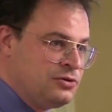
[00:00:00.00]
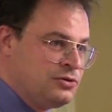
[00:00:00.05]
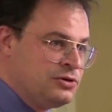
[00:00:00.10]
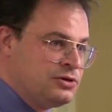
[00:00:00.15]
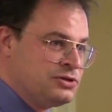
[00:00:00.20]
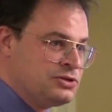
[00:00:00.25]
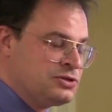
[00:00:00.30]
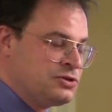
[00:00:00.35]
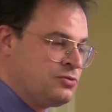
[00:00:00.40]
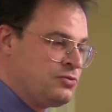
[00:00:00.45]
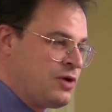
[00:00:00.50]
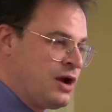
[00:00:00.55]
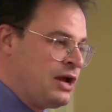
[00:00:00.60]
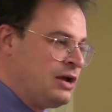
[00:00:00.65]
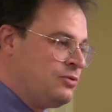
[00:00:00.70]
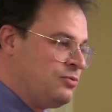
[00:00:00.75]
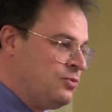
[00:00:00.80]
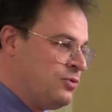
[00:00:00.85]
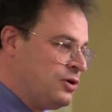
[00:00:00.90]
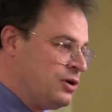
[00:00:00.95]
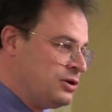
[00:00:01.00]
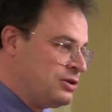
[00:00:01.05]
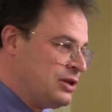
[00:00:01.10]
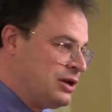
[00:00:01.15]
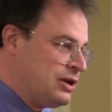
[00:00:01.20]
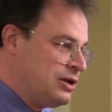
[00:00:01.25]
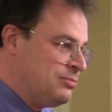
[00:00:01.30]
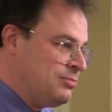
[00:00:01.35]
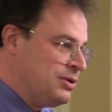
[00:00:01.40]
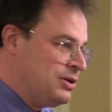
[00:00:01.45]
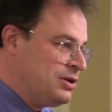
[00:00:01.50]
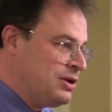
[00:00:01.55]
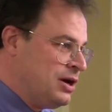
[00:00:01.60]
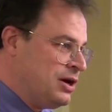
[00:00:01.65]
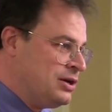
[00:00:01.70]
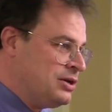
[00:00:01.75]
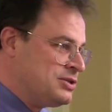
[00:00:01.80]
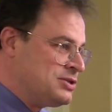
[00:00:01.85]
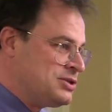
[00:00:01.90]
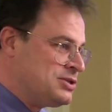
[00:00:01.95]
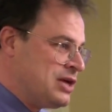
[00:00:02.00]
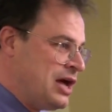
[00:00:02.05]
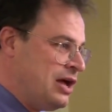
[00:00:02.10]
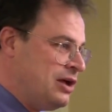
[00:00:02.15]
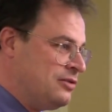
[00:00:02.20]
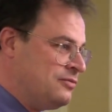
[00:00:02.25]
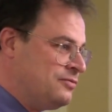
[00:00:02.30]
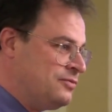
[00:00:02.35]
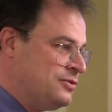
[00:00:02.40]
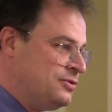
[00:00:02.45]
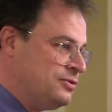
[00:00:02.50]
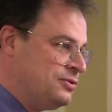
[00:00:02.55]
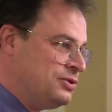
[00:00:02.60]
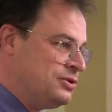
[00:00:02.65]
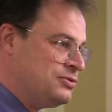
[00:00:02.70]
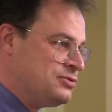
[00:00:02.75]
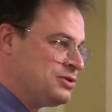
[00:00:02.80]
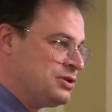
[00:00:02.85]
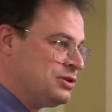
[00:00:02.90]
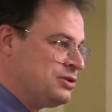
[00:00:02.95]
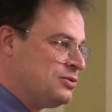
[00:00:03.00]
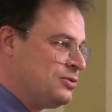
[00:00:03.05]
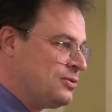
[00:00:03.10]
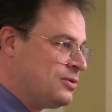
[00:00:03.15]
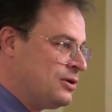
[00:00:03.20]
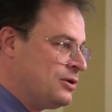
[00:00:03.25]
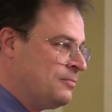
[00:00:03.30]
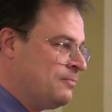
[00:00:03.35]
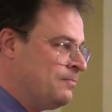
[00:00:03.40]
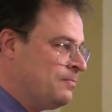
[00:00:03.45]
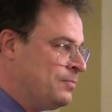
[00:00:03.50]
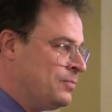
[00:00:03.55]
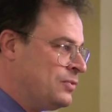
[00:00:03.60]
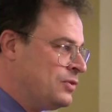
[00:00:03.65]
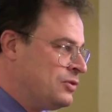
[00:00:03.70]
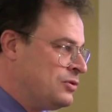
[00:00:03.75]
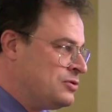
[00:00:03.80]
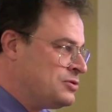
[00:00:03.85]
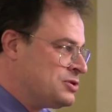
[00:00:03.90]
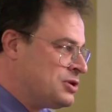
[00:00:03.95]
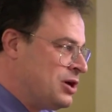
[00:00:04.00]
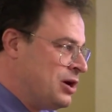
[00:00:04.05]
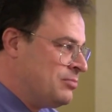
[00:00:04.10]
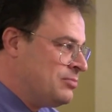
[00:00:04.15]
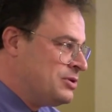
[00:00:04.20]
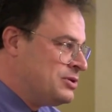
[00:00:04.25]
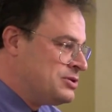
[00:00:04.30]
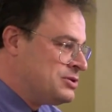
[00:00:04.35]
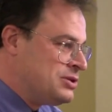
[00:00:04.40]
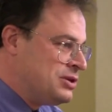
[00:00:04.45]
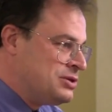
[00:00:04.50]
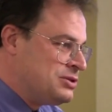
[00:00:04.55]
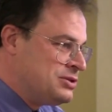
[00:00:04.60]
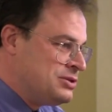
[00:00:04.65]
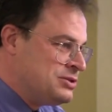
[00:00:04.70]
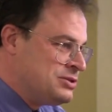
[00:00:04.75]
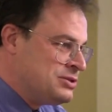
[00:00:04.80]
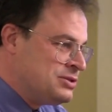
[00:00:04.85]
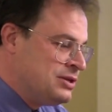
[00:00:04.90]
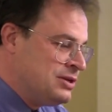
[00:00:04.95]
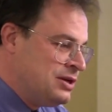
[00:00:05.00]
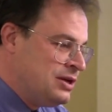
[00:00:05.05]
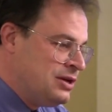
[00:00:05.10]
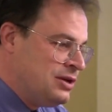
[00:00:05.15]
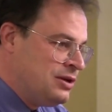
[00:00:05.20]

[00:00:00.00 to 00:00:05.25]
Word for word: There is great work that can be done in solid fuel using thorium. There's companies such as